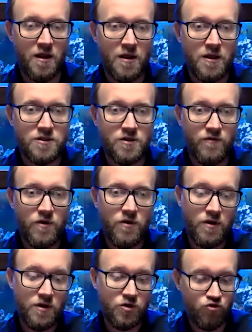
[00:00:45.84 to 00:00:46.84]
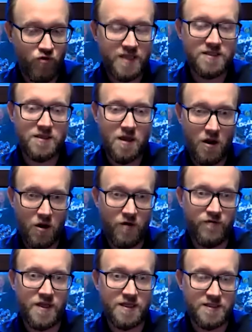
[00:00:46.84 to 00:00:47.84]
So if you can address a lot
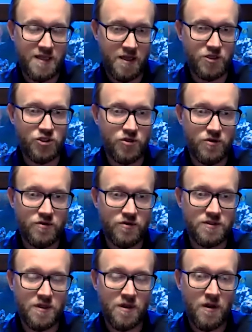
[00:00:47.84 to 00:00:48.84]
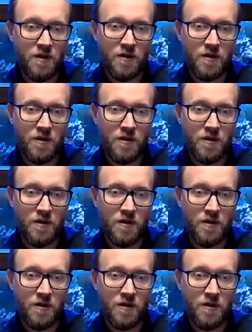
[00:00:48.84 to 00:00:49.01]
of these issues,